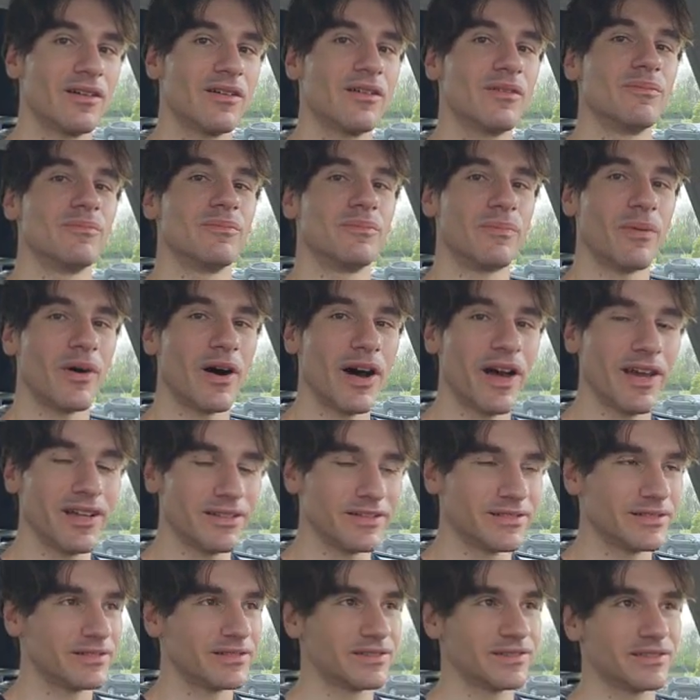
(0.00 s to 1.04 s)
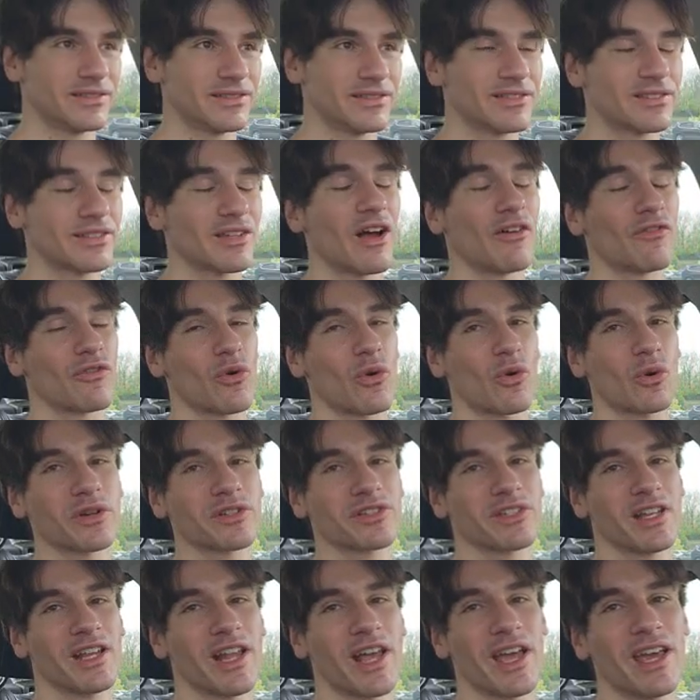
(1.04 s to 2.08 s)
But, of course,
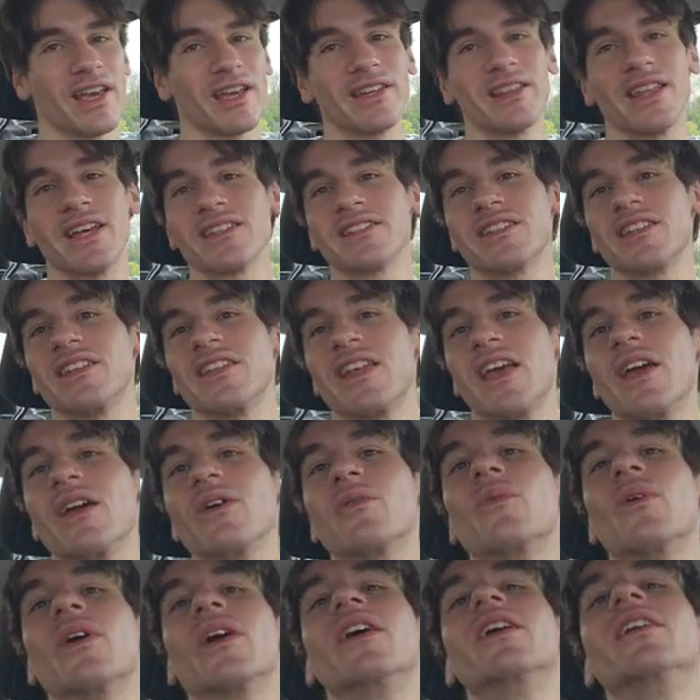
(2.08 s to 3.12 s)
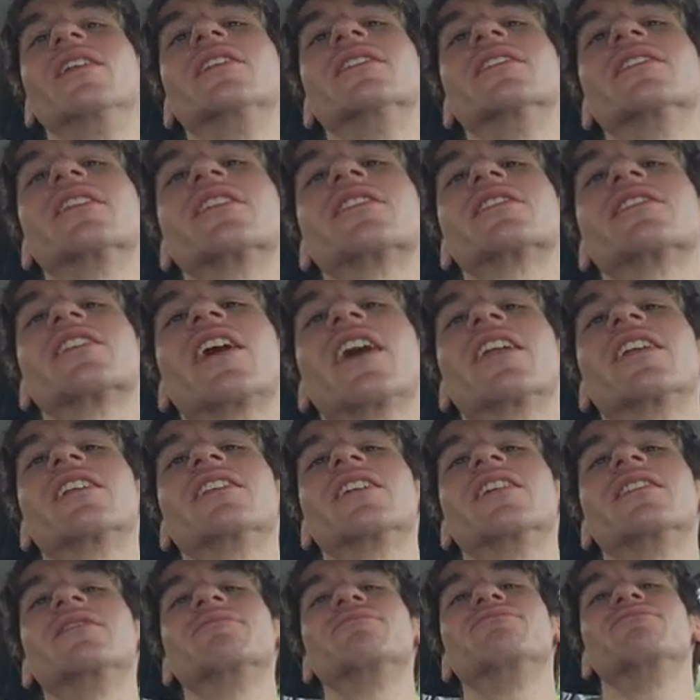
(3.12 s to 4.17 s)
today, that's the day when it decided
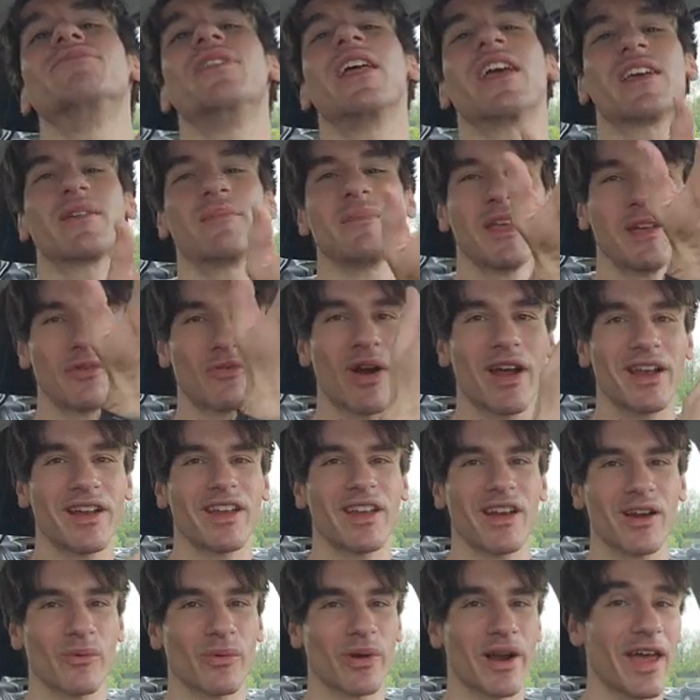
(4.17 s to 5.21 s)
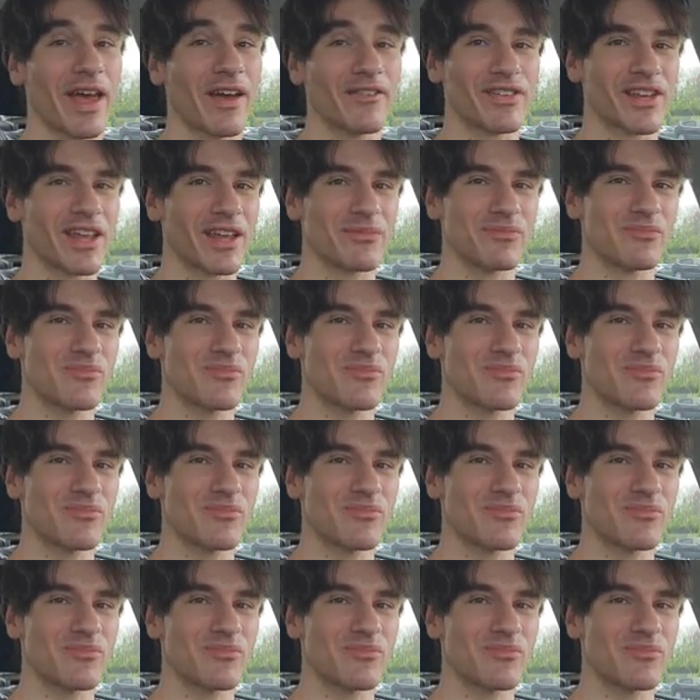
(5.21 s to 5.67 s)
to nick me right here when I have to get